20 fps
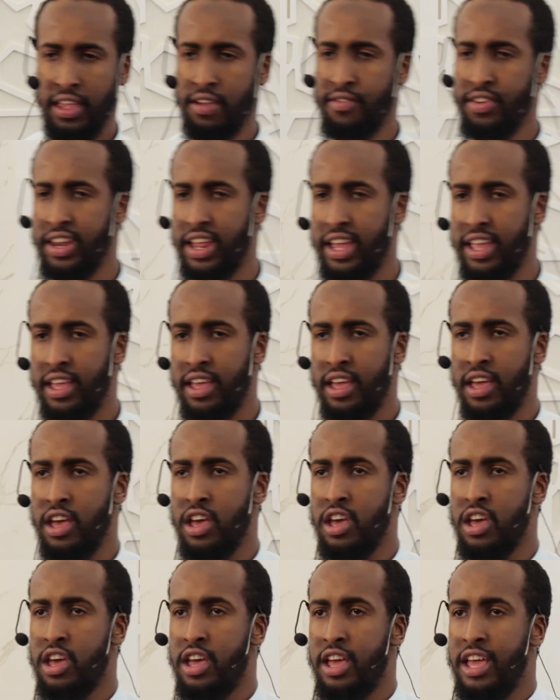Every day.
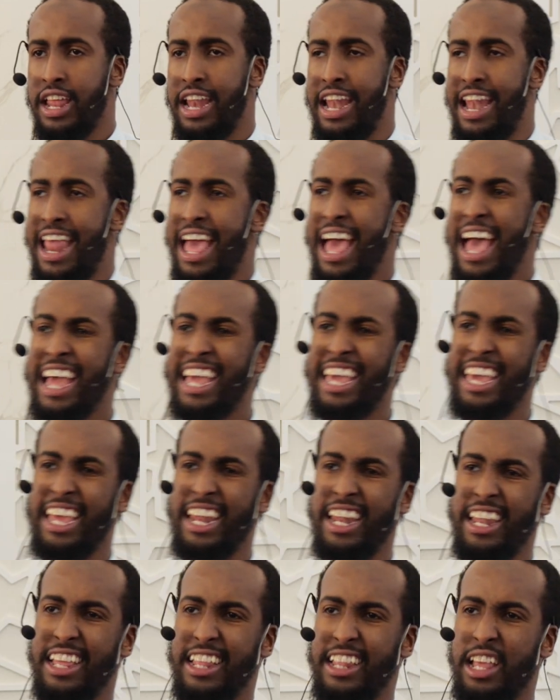
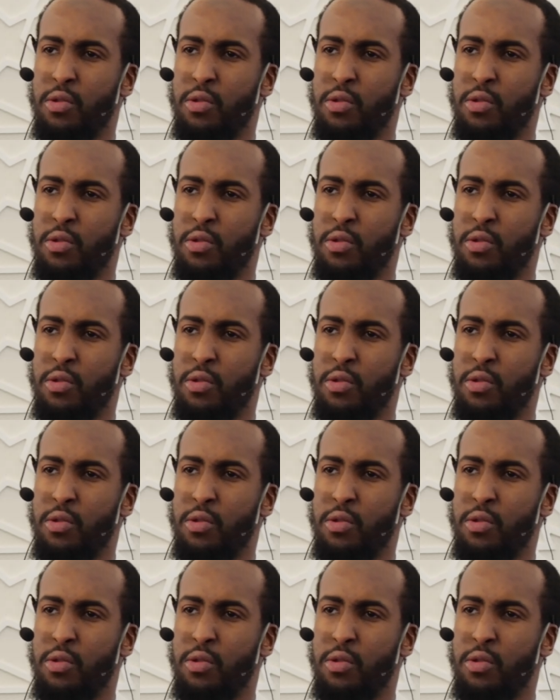Lakin,